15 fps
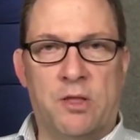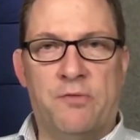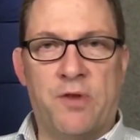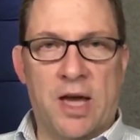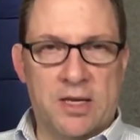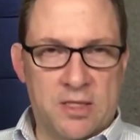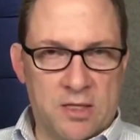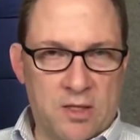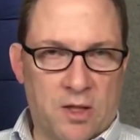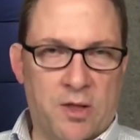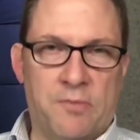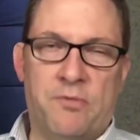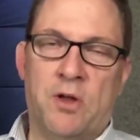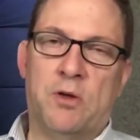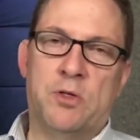and the fact that the
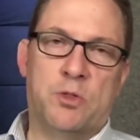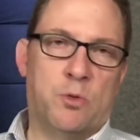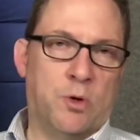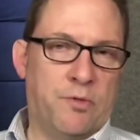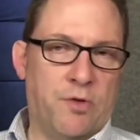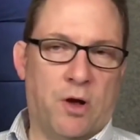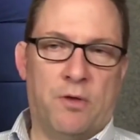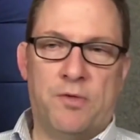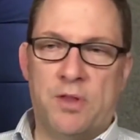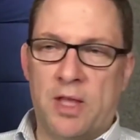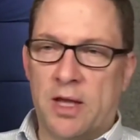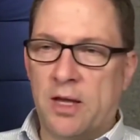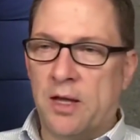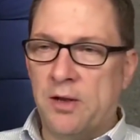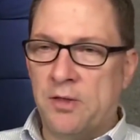lymph nodes were involved and
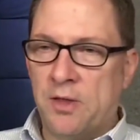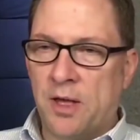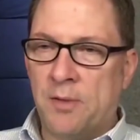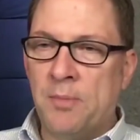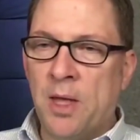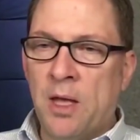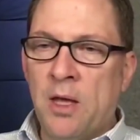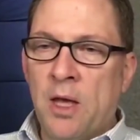that kind of thing.